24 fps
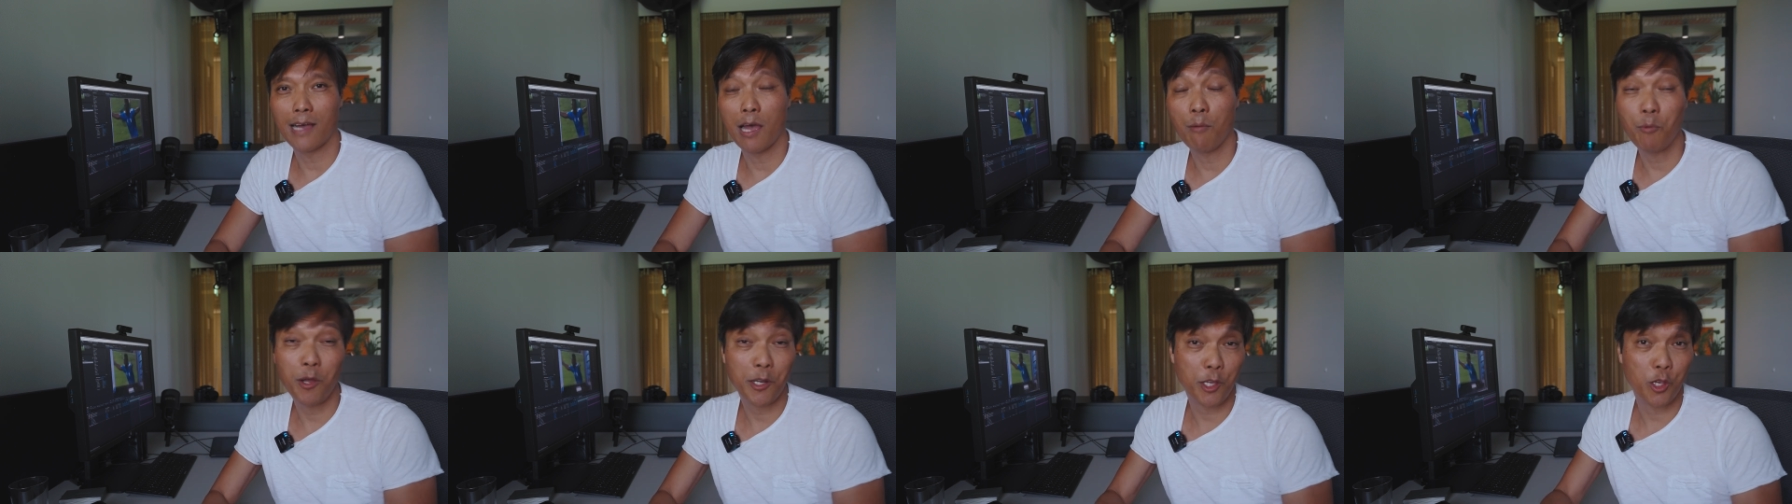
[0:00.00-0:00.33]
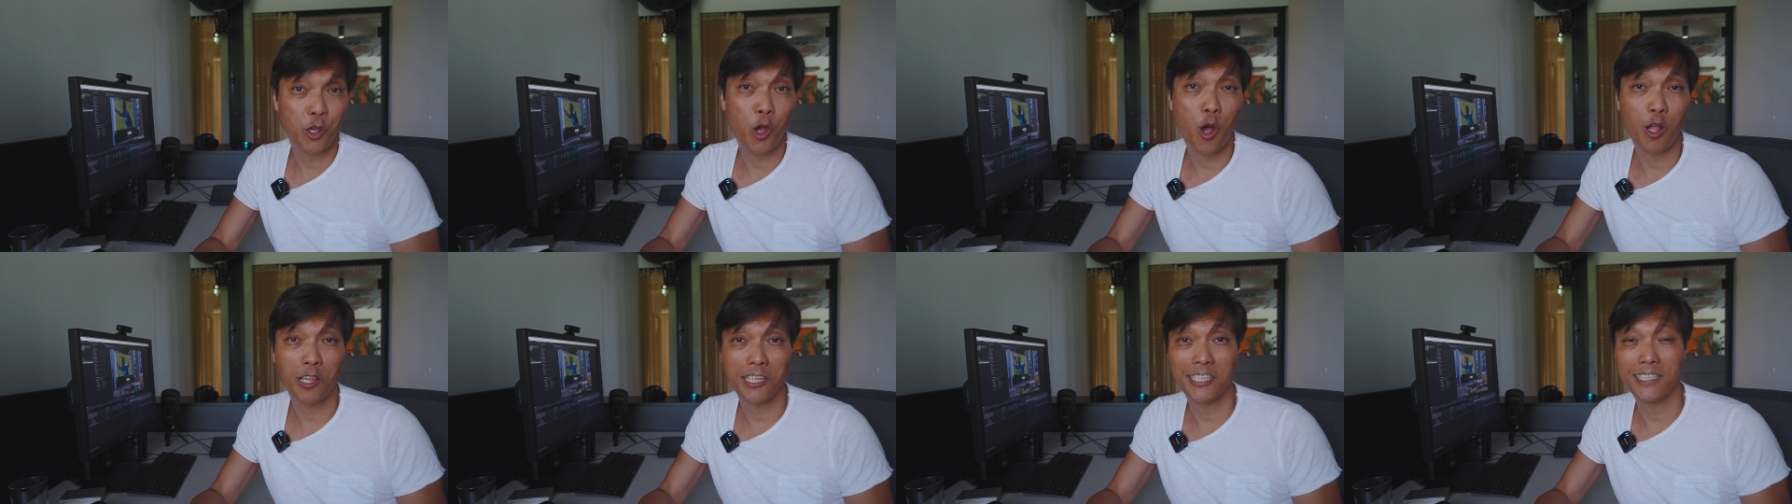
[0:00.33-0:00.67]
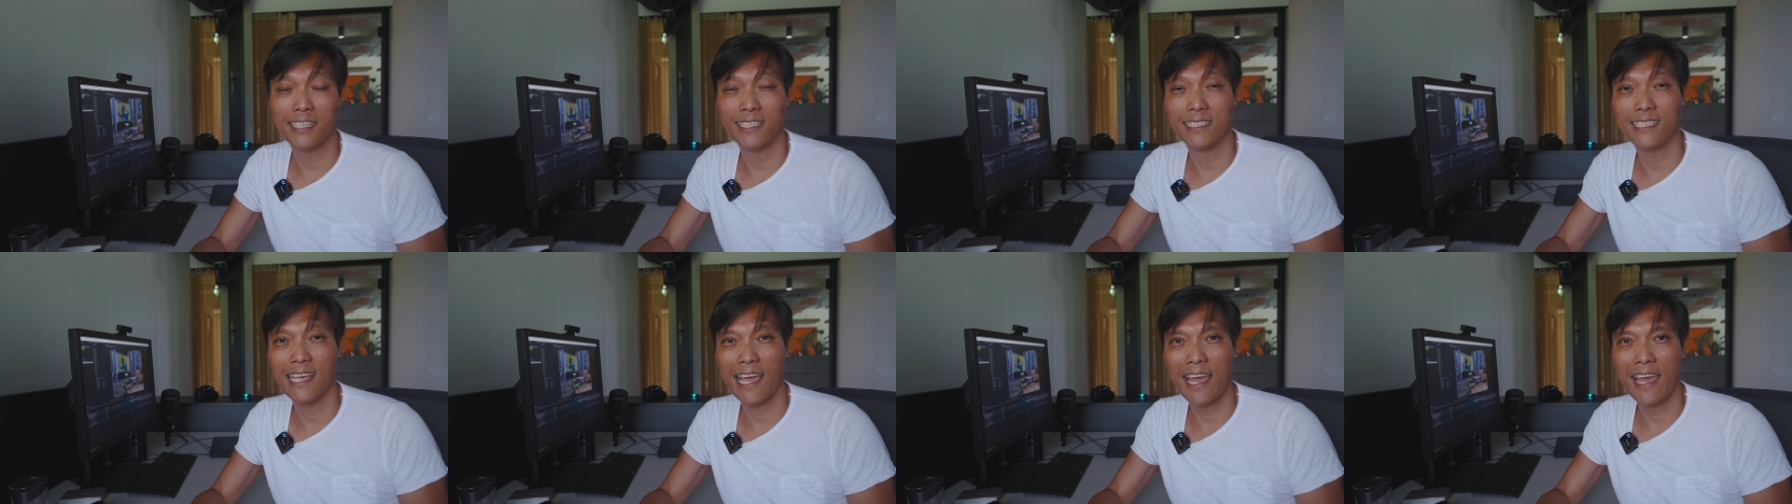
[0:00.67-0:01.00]
I want to call it
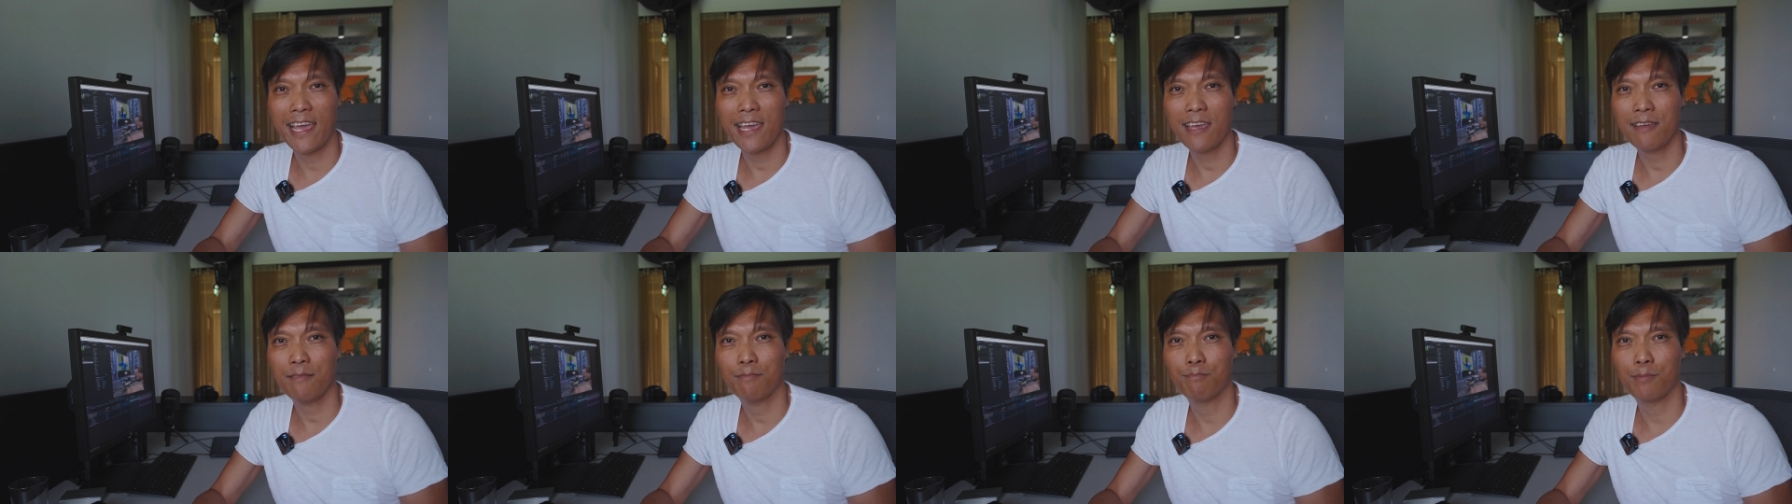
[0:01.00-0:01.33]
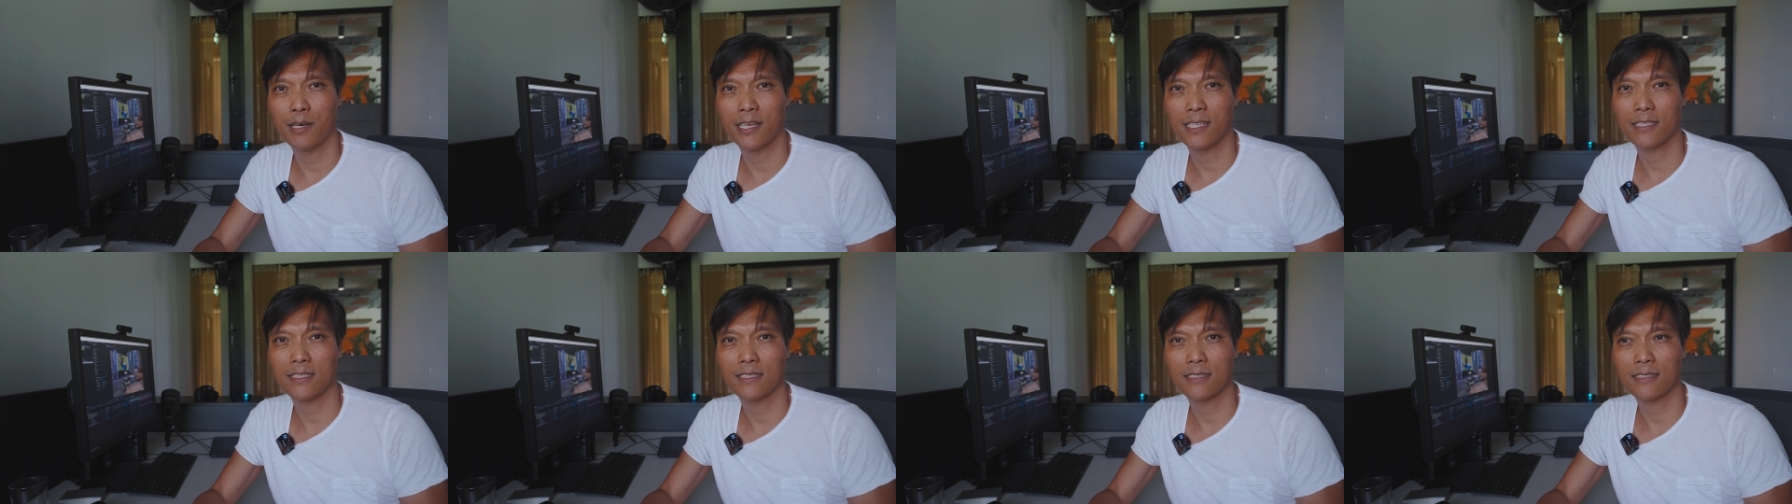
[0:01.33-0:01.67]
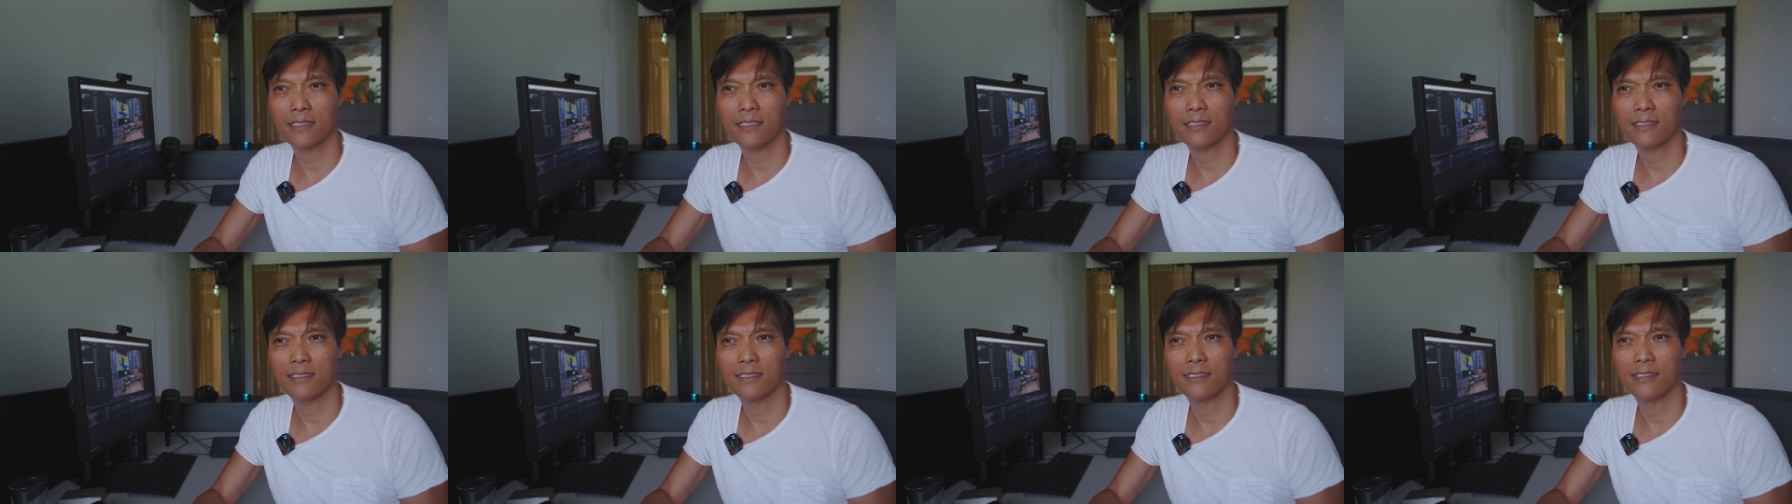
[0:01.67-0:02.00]
a day, but
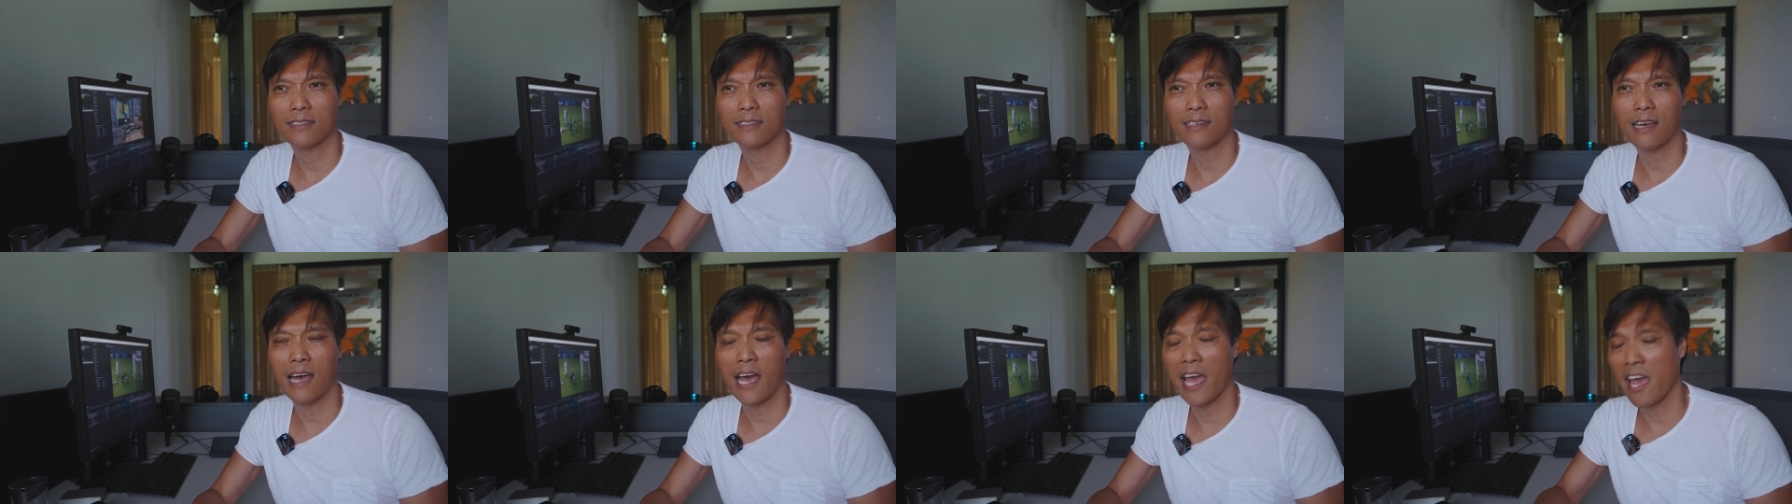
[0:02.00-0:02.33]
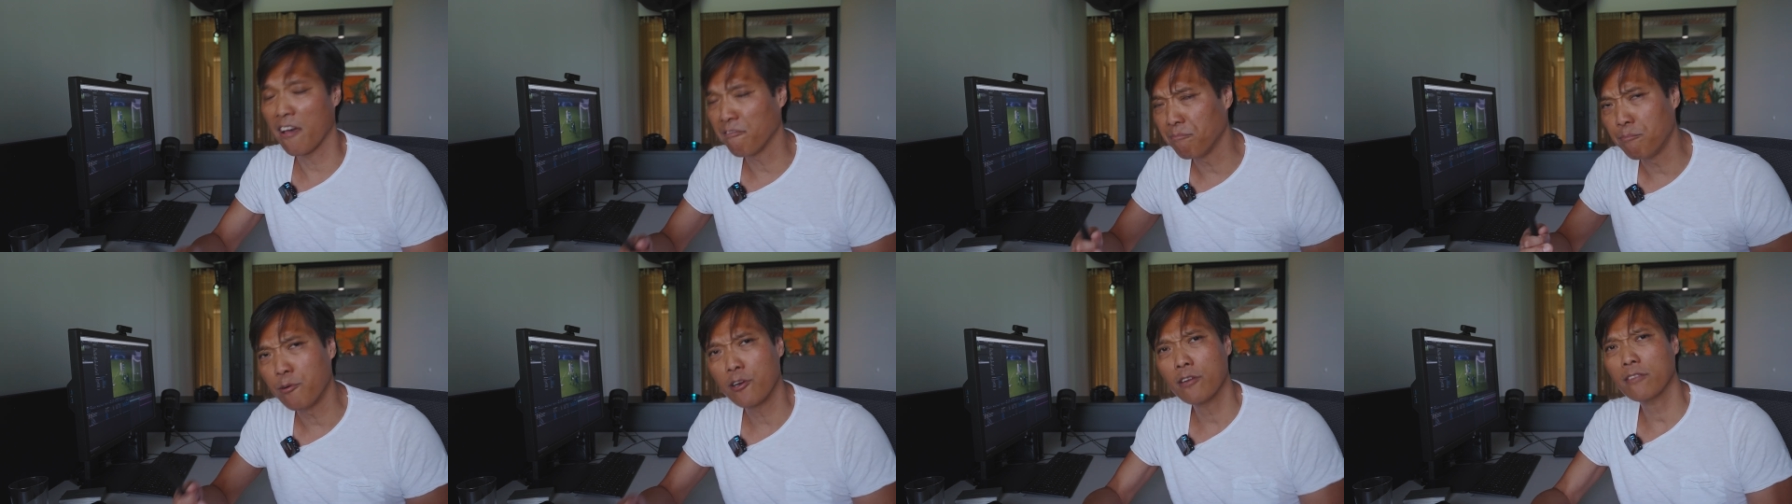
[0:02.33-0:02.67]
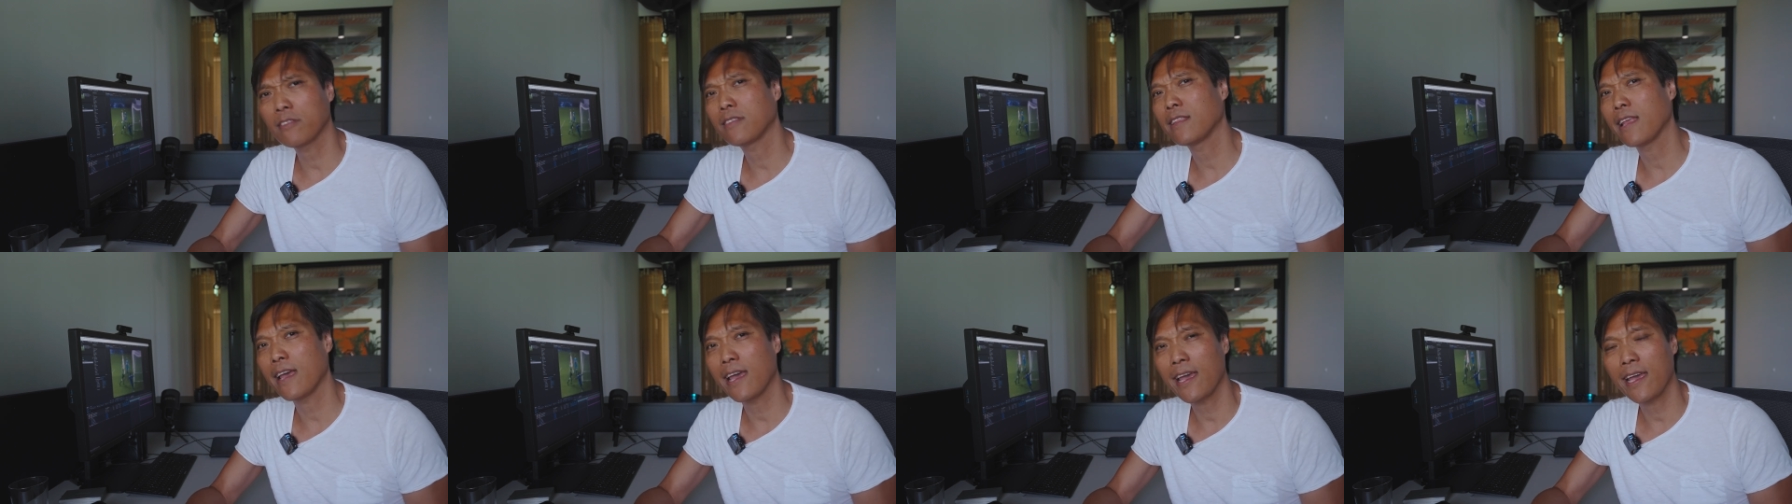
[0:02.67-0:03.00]
I have
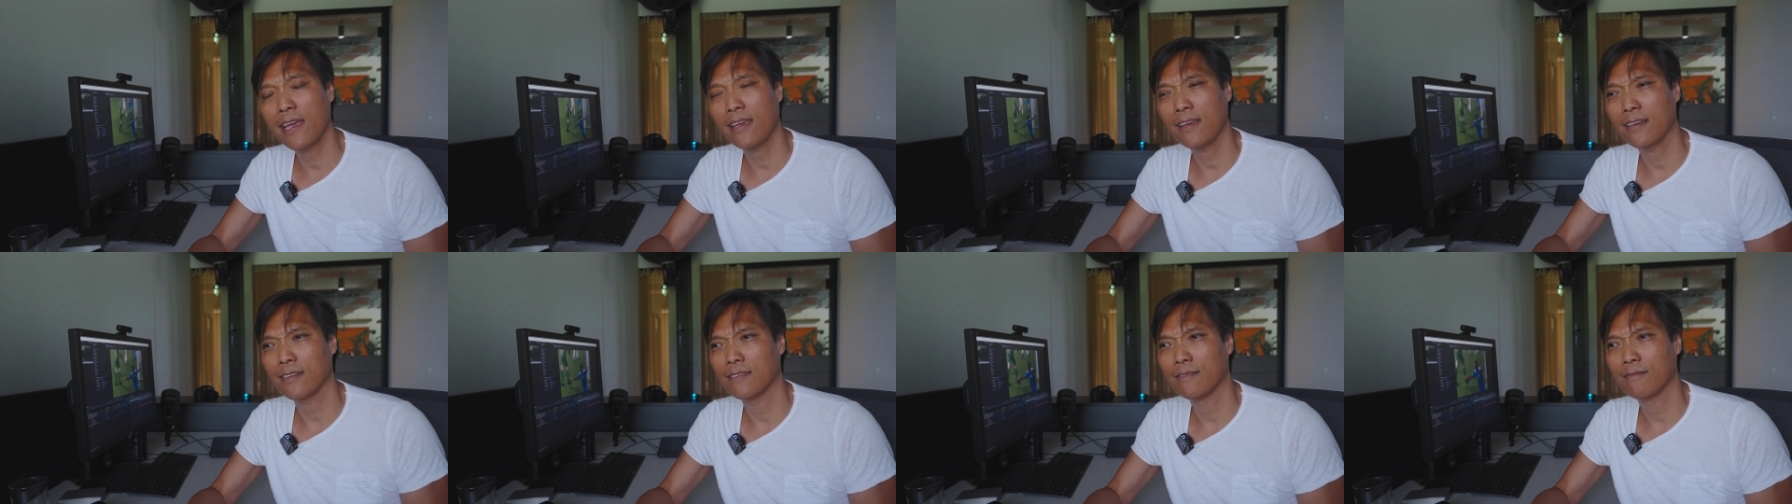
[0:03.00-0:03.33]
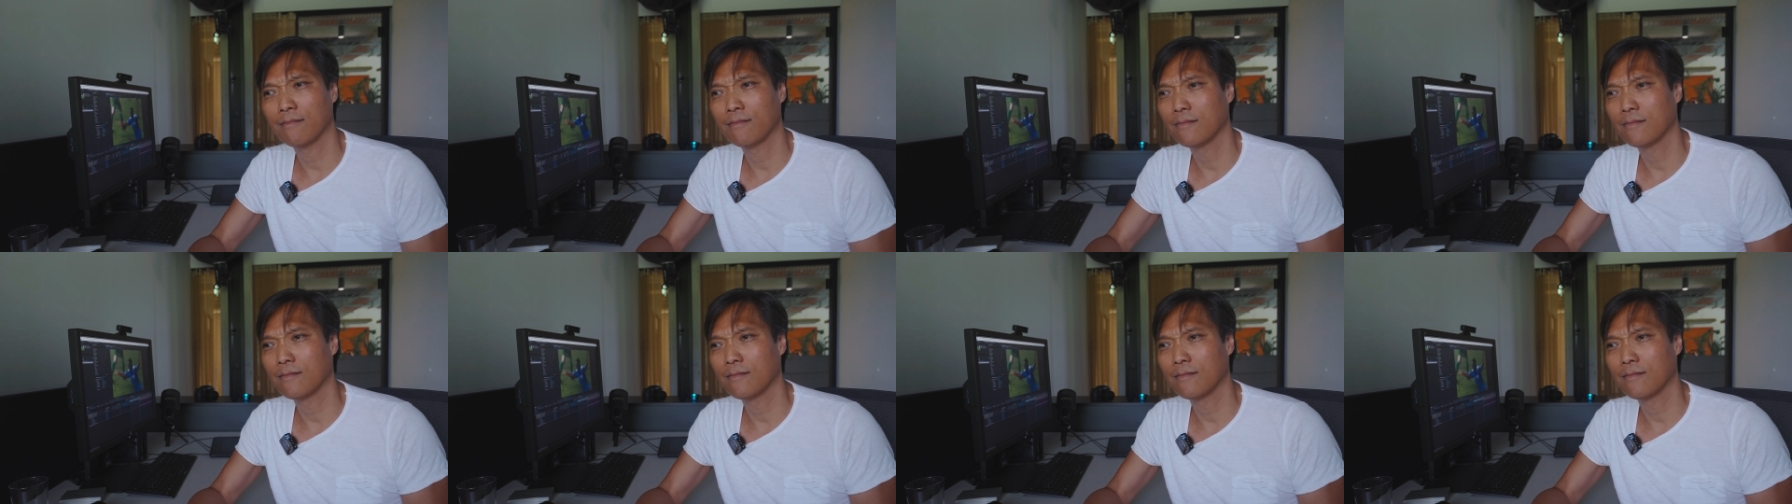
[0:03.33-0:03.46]
birthday.